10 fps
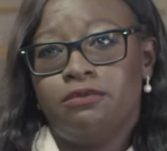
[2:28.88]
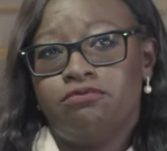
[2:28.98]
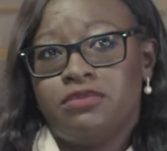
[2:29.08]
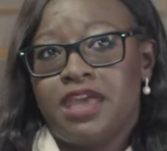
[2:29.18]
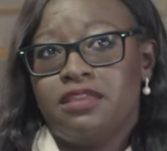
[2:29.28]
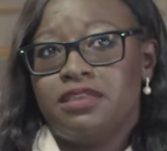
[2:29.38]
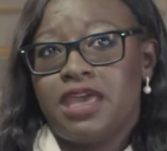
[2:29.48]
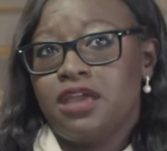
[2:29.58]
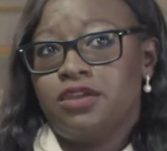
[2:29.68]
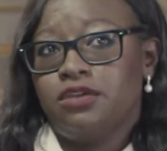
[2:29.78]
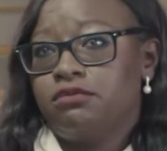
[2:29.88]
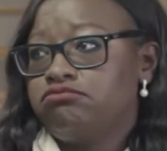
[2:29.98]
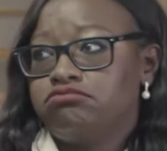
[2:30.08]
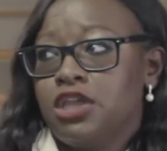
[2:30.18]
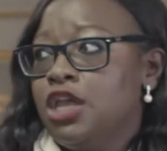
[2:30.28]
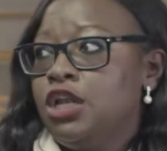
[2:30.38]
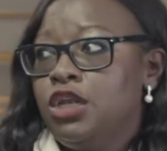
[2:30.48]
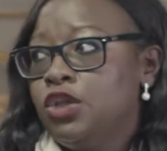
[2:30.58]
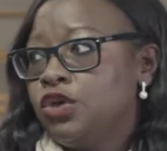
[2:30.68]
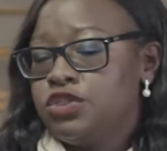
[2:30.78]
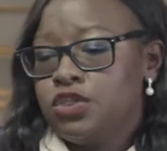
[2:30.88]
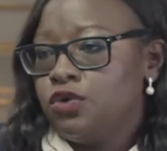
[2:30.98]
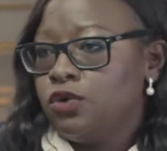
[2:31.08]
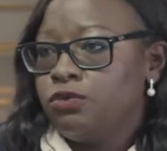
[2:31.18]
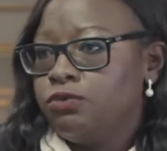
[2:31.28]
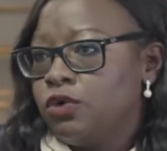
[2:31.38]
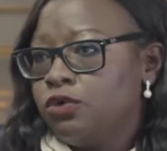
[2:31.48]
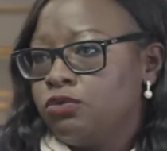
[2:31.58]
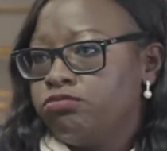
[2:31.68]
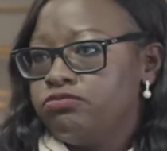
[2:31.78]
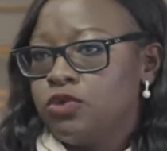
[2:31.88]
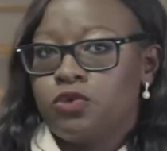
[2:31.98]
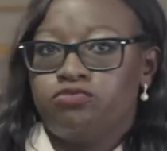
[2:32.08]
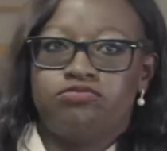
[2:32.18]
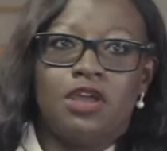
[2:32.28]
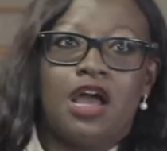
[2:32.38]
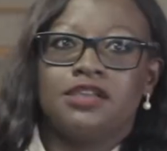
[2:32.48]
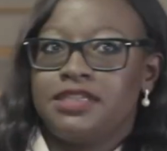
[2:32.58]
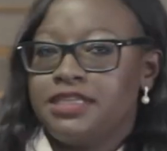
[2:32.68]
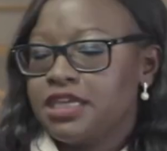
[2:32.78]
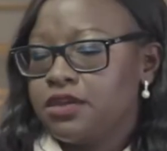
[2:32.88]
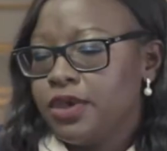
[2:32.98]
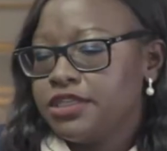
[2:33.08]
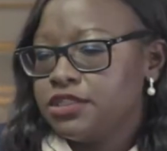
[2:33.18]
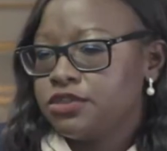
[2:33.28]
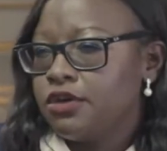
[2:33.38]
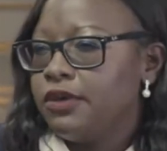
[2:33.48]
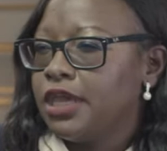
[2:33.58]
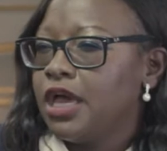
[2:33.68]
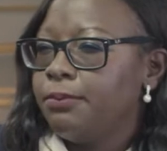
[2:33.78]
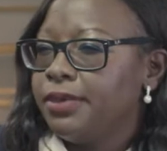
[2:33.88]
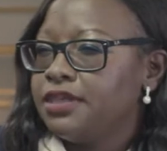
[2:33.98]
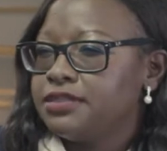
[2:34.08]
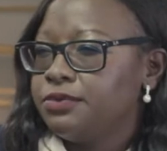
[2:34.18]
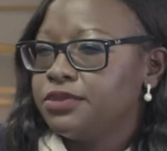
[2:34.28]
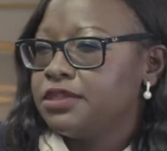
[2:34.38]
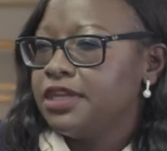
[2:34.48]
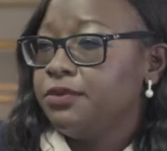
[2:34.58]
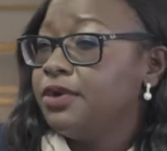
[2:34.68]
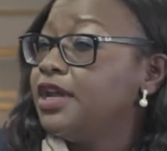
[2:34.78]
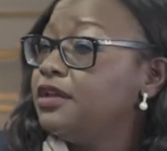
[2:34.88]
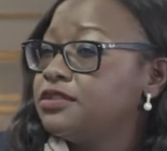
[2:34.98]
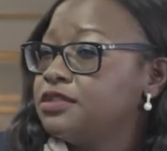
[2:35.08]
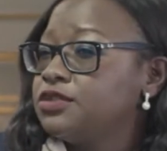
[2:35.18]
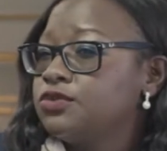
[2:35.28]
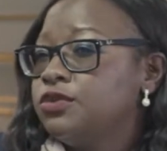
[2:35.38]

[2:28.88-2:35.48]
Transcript: that I could look to or ask these kind of questions growing up, because there wasn't anyone else in school